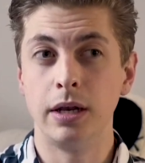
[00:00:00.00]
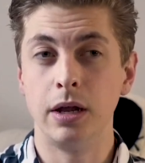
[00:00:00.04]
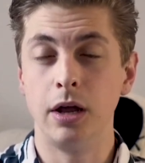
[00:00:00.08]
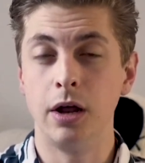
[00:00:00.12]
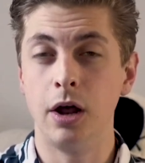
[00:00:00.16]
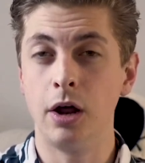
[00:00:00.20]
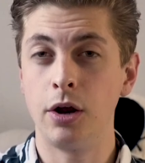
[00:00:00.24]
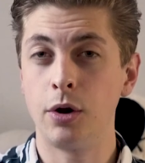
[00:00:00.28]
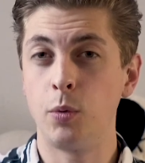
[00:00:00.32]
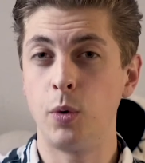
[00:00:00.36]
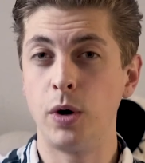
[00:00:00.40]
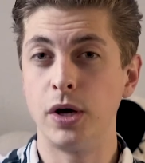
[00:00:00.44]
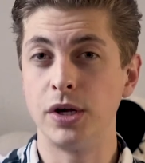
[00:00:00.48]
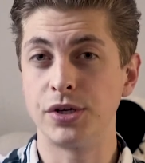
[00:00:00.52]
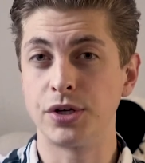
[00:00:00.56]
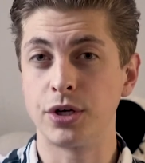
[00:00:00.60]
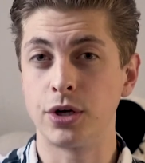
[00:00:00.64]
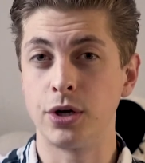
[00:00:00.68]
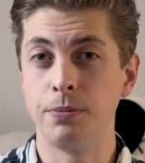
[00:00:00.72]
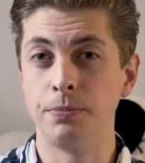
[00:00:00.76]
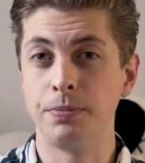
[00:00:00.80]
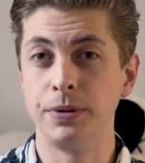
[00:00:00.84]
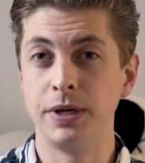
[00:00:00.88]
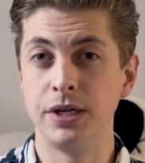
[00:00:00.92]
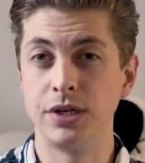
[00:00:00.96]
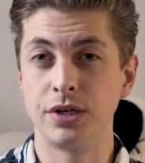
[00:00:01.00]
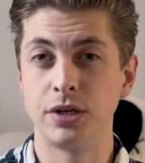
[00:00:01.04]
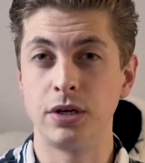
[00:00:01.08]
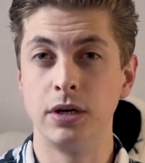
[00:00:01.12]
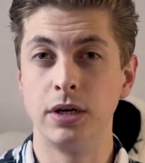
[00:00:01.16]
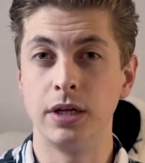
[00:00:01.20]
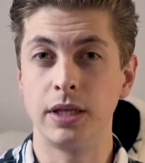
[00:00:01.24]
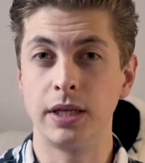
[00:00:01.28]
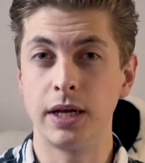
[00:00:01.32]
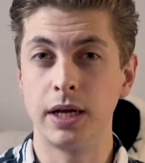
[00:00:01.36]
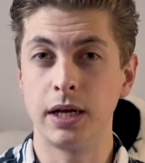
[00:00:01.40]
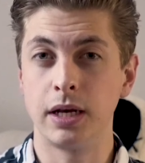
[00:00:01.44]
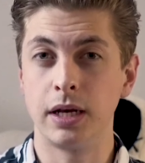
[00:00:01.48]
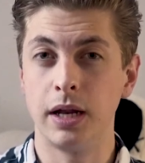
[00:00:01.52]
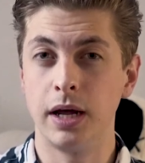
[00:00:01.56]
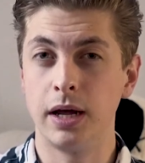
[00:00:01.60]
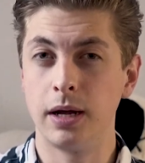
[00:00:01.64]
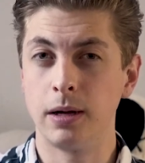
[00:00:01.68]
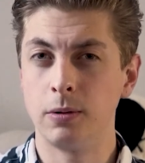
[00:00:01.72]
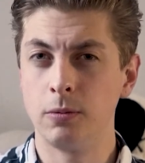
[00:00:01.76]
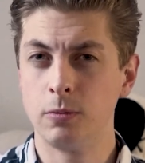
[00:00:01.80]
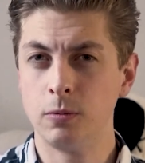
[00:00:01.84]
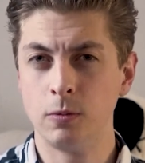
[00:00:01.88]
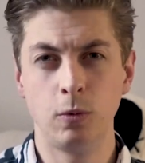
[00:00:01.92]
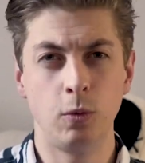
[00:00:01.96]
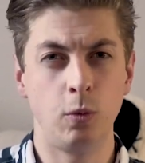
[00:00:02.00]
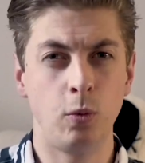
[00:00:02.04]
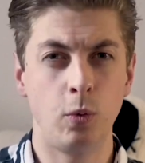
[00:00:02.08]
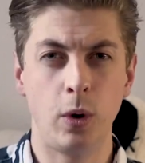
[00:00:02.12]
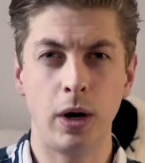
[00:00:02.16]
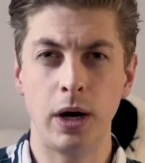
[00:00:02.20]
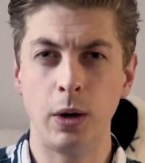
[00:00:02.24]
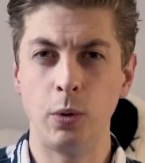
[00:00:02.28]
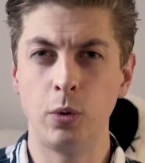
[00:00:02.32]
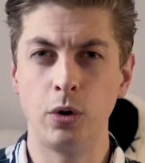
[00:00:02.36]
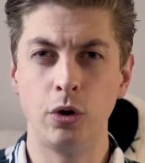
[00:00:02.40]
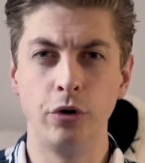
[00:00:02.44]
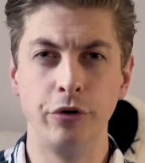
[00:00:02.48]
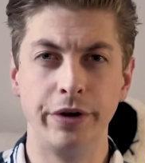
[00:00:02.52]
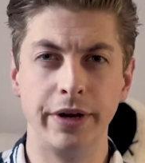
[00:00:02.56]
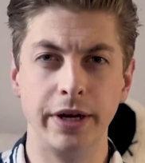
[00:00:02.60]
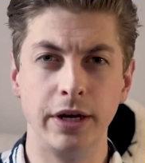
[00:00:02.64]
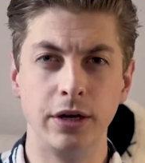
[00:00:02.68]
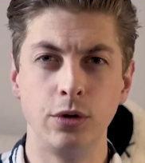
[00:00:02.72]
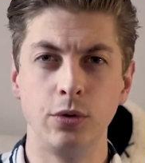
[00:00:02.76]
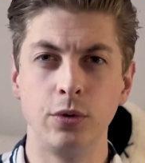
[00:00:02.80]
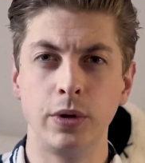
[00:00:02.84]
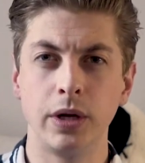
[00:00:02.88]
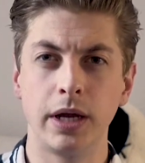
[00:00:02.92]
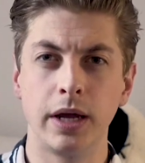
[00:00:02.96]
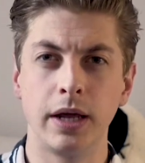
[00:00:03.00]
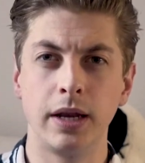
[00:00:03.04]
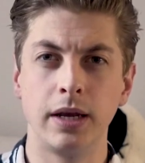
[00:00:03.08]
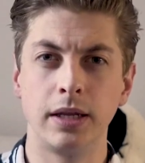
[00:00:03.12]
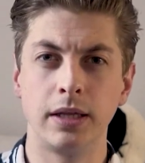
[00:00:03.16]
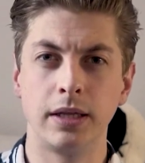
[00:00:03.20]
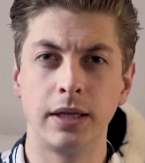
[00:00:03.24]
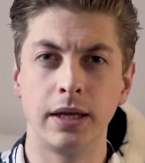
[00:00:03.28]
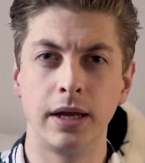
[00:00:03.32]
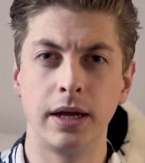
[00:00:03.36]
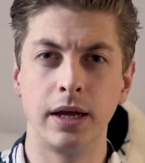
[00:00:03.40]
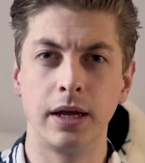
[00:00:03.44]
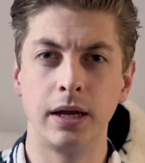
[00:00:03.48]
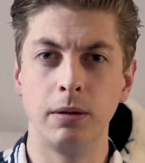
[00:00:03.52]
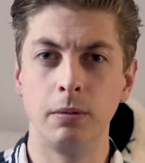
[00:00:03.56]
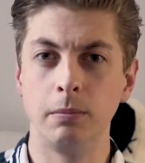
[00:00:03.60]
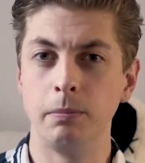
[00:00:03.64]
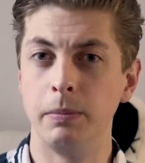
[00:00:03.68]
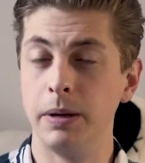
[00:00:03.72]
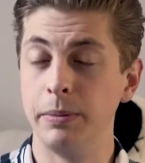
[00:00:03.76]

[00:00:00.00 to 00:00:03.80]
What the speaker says: otherwise the company is going to think like, why weren't they doing anything?